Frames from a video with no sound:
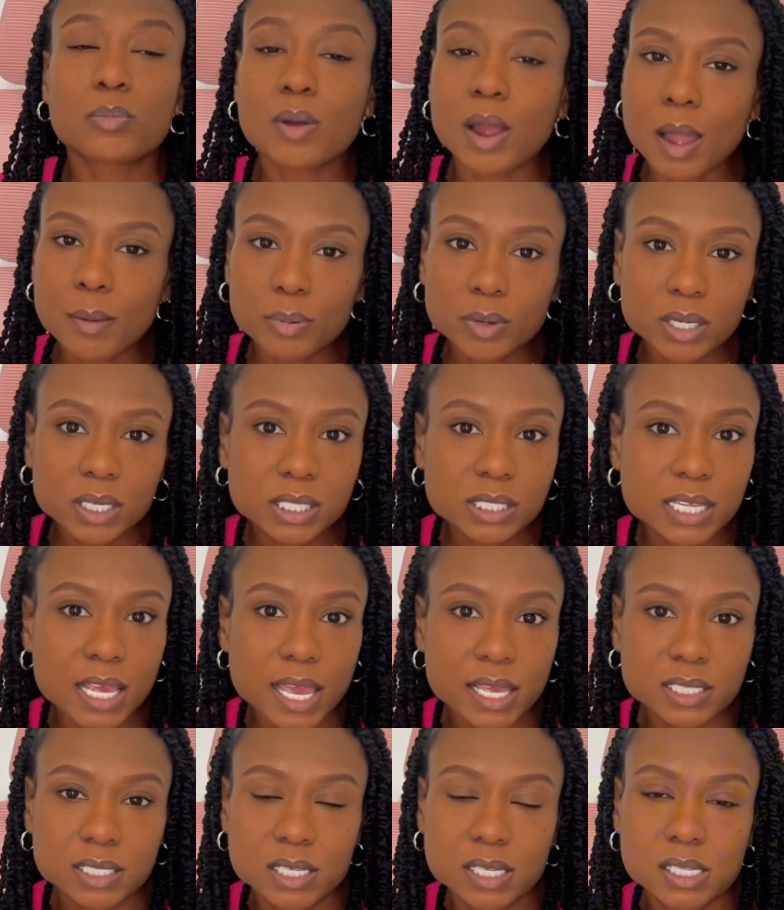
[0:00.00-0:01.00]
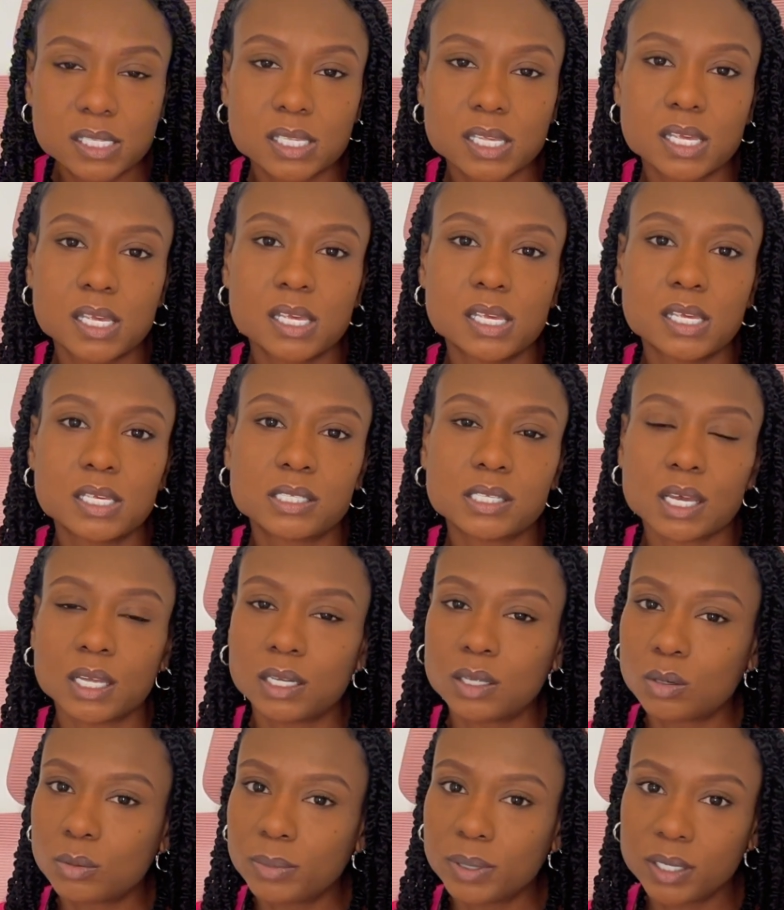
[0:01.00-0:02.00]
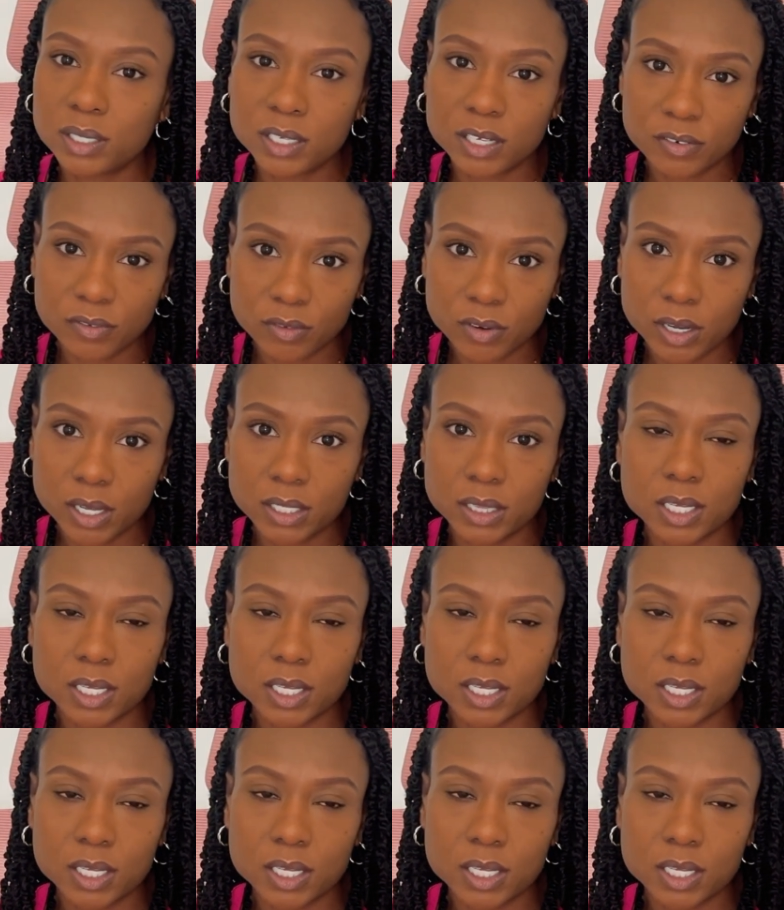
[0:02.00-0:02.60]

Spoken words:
Property taxes is a little bit different.